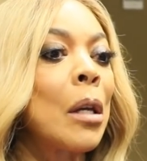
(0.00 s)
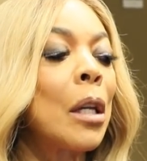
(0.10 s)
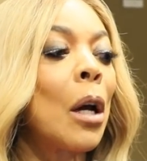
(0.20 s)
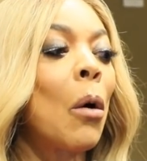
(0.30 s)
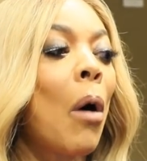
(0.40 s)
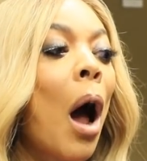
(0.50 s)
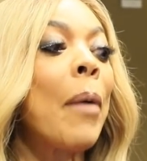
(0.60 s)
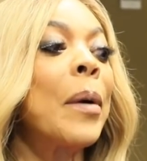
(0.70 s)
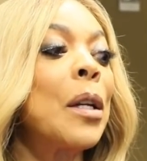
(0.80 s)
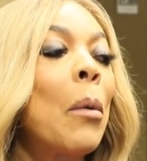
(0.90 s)

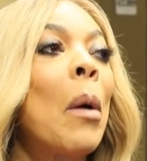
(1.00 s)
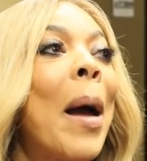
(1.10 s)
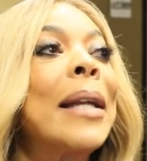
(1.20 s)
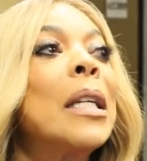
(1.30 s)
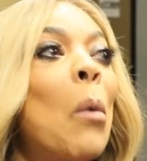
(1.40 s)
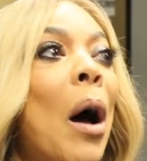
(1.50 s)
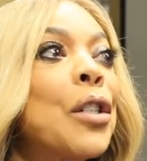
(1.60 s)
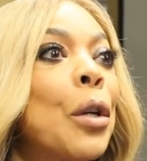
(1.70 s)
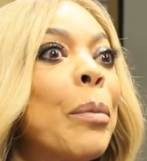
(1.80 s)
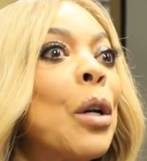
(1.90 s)
would know a Wendy
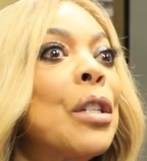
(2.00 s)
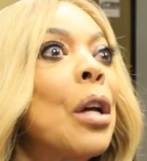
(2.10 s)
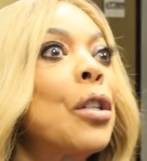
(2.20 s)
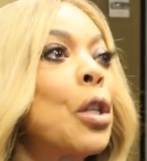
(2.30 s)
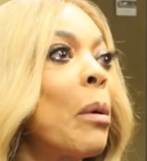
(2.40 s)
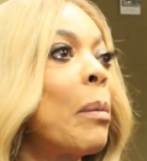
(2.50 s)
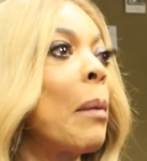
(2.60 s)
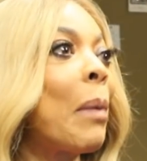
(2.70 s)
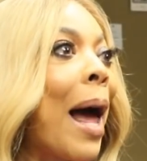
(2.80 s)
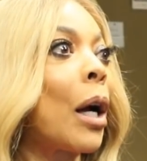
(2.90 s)
watcher because she would
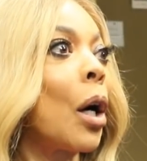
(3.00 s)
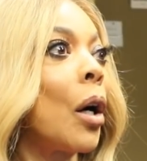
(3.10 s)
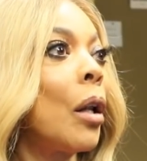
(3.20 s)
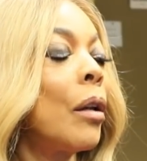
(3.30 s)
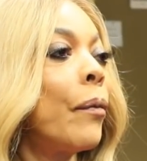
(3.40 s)
be a black girl,